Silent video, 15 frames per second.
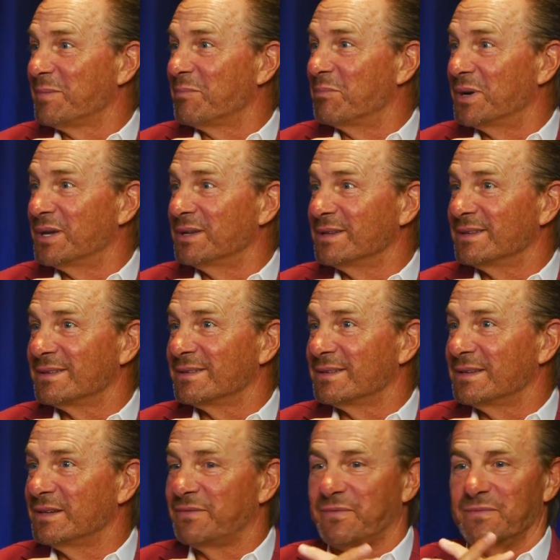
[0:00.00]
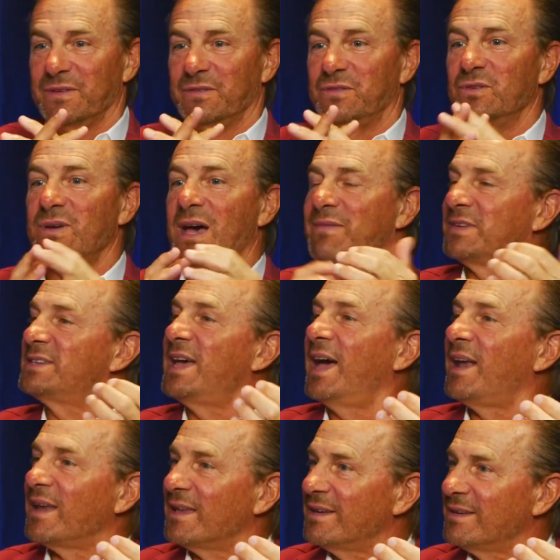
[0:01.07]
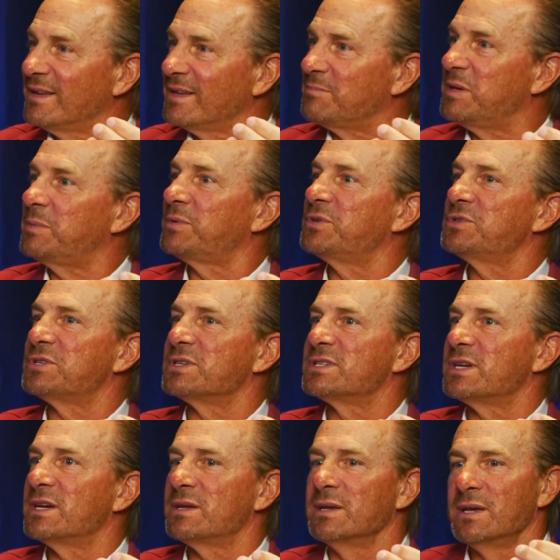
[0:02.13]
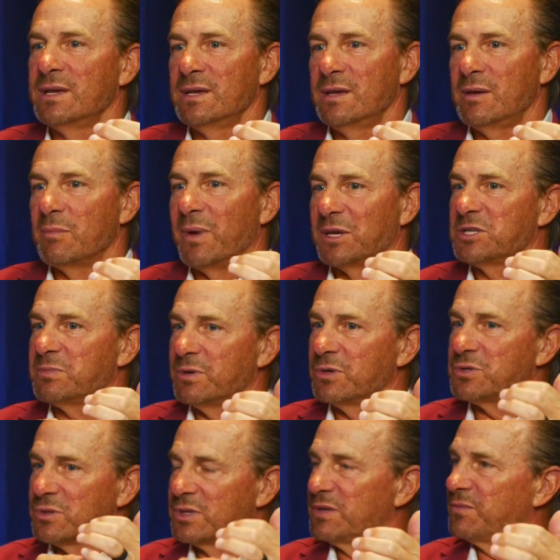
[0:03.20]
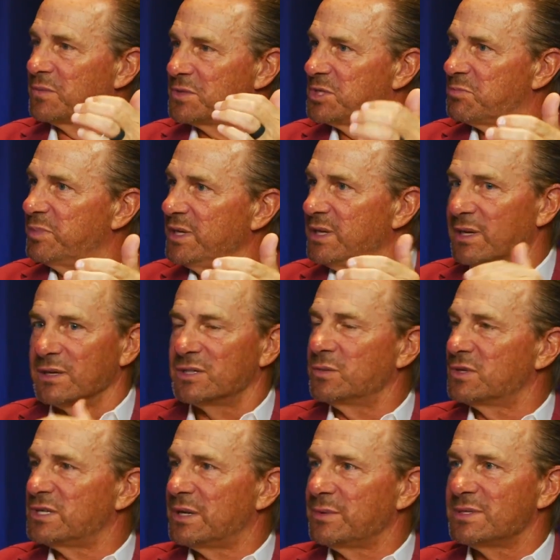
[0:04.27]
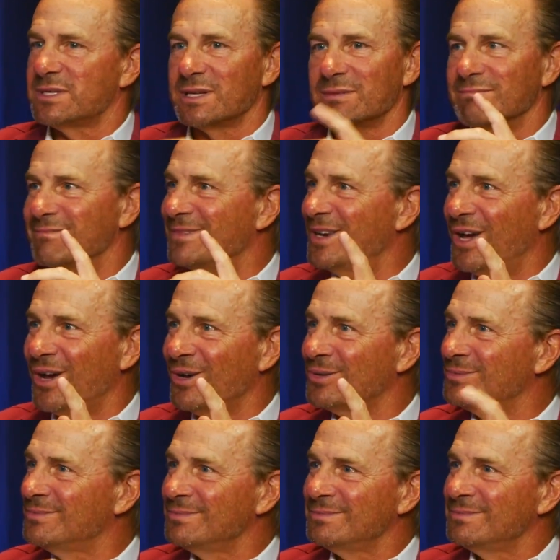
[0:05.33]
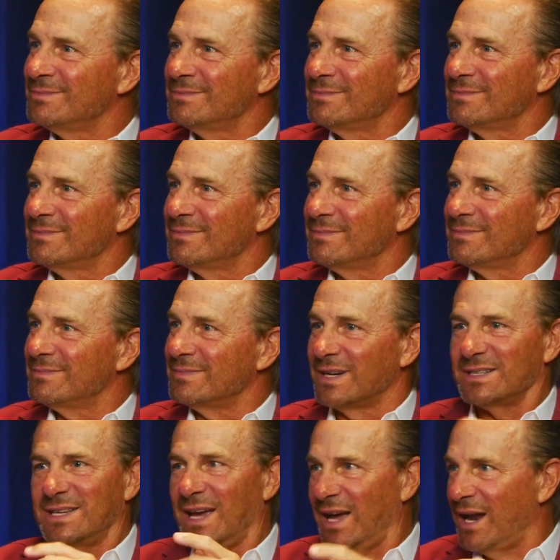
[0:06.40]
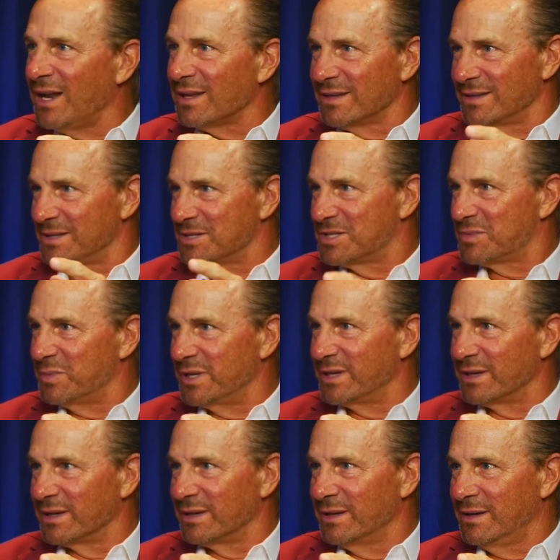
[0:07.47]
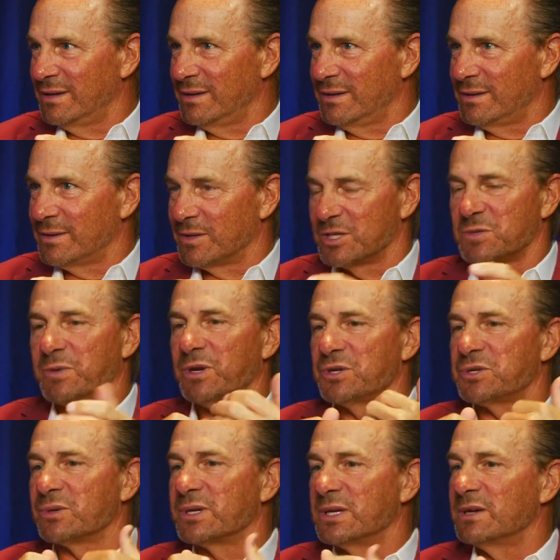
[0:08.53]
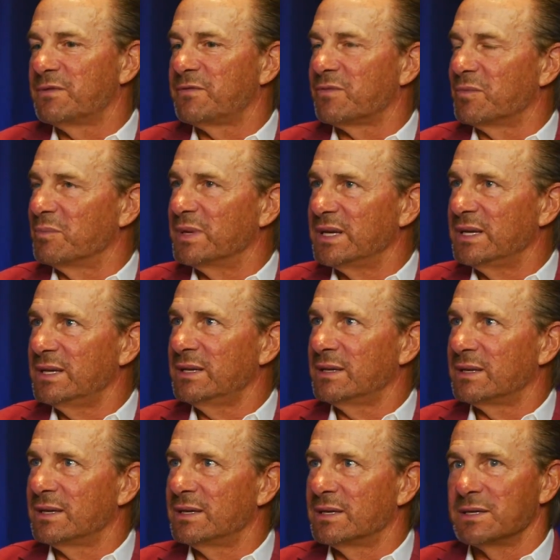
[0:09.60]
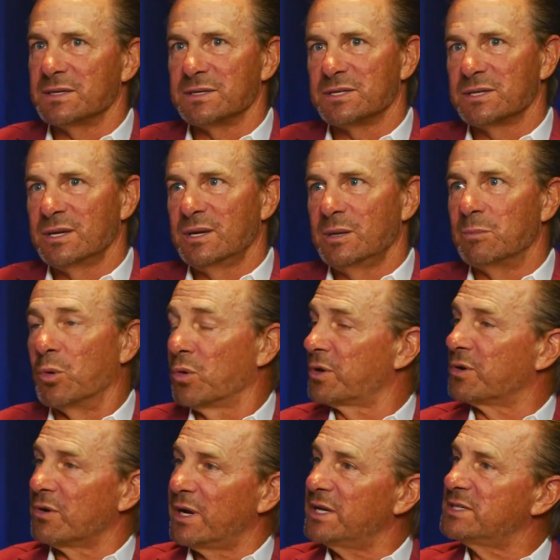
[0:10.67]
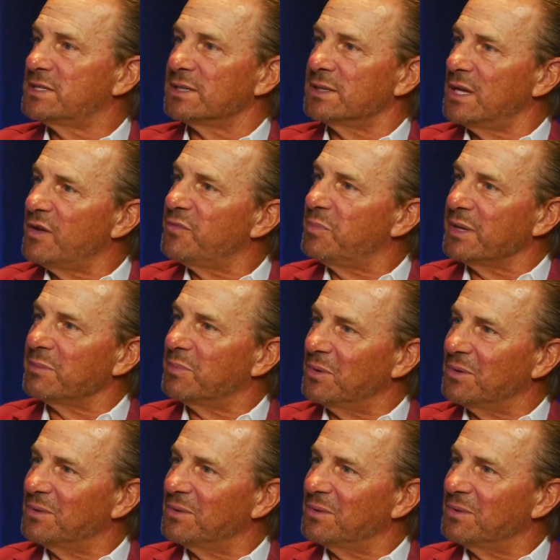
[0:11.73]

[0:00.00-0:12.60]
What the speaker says: But if you have a talent, and people used to say, my spiritual gift was speaking, to which I would say, no, my talent is speaking. A spiritual gift for me is more grace to love people